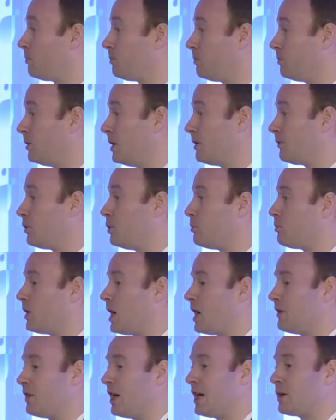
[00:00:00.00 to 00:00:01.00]
went through
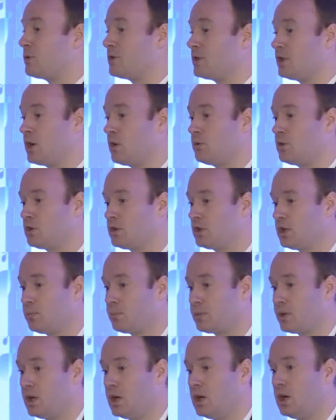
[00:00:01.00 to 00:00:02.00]
private equity ownership
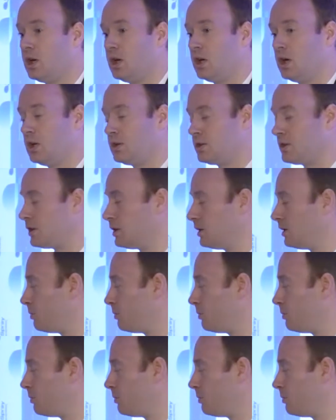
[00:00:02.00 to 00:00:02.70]
until the